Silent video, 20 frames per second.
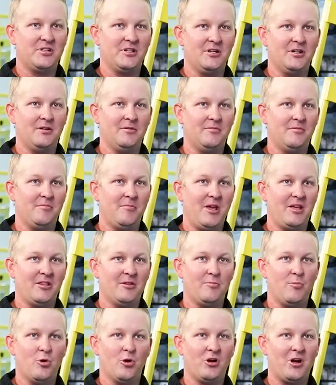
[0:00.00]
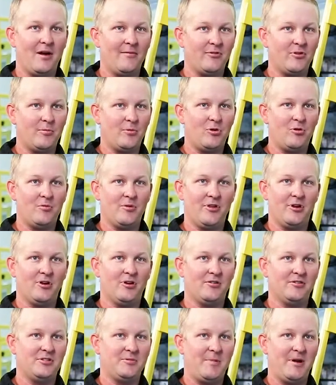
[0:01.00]
going to make them more comfortable when
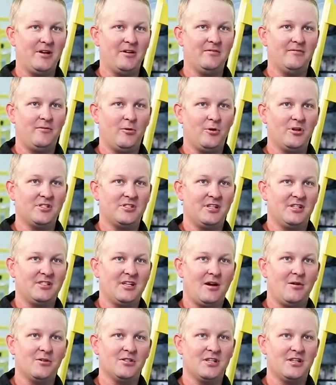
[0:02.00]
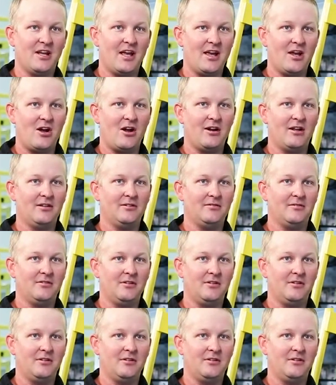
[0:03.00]
they're spending 4 to 6 hours a day on it.